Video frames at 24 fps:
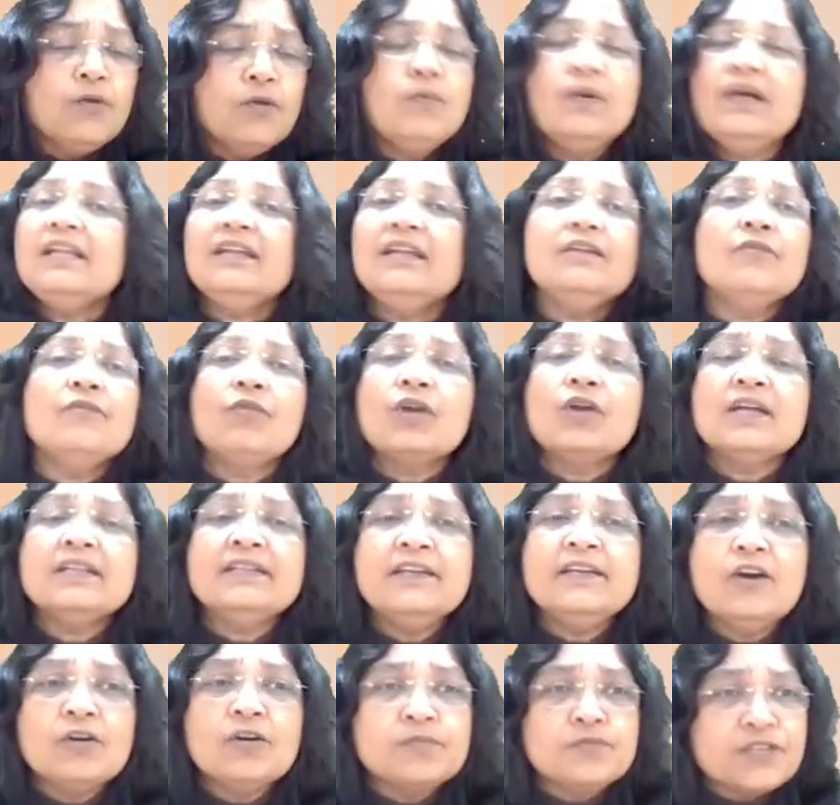Well, what are
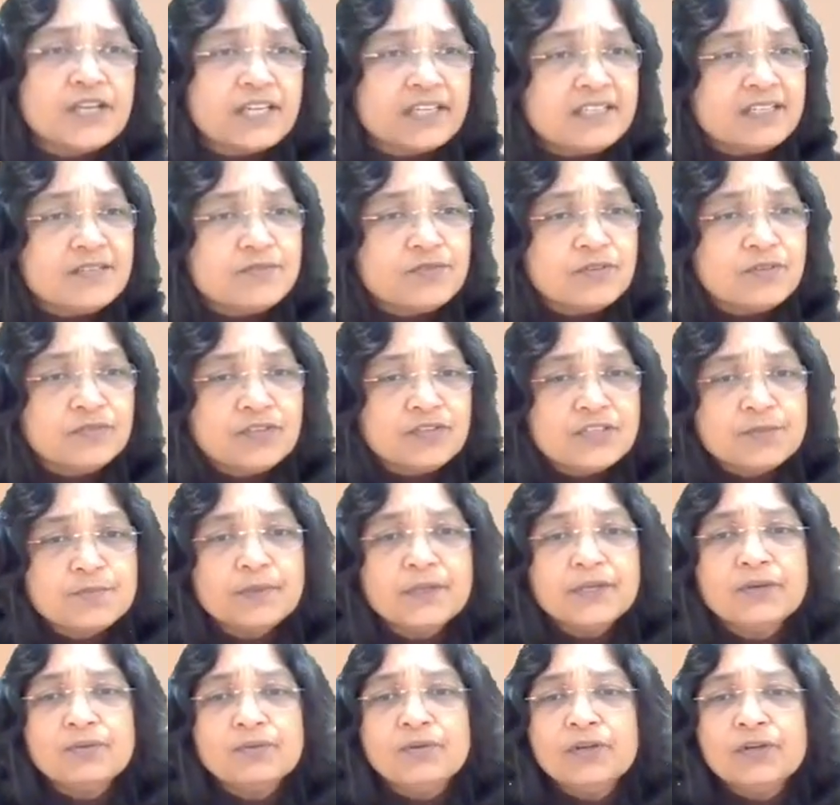the objectives of this
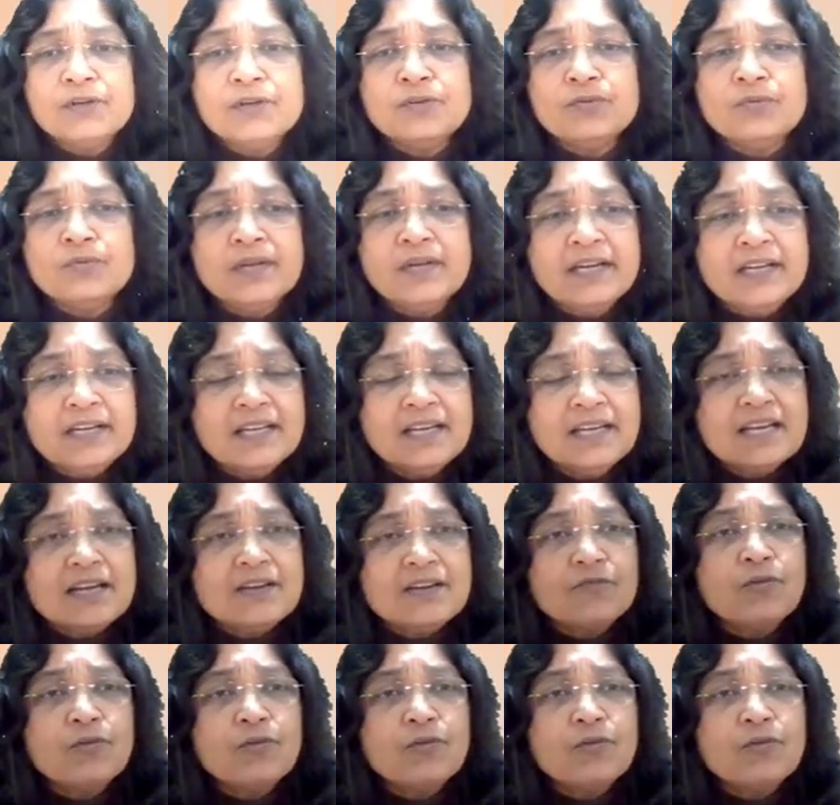particular unit?